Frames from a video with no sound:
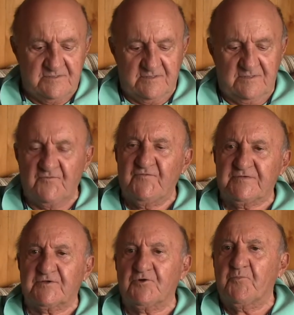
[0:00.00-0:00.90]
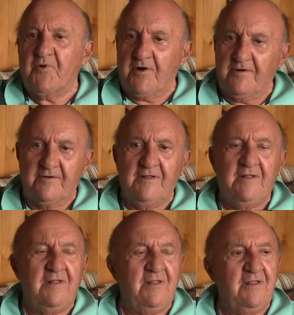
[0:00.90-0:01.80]
and the physical part
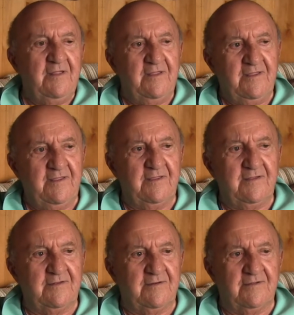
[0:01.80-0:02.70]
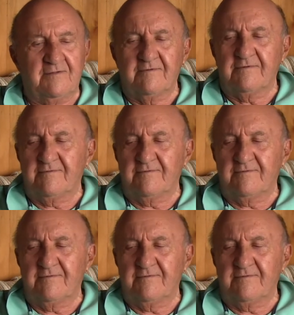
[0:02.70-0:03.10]
and uh,